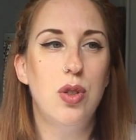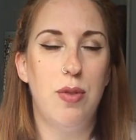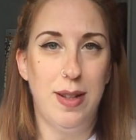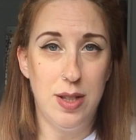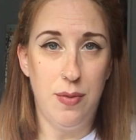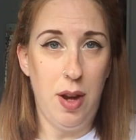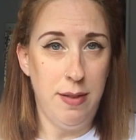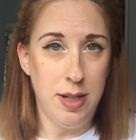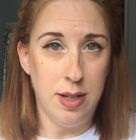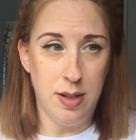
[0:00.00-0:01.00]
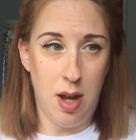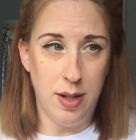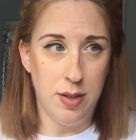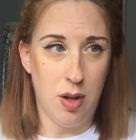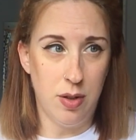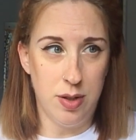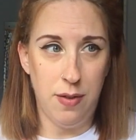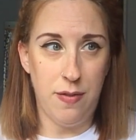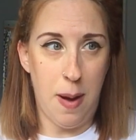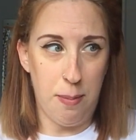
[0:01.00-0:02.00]
transferring designs onto
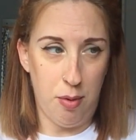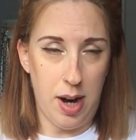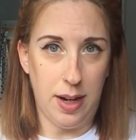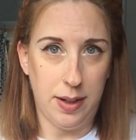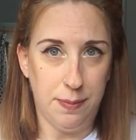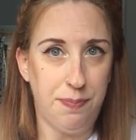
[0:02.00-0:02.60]
fabric.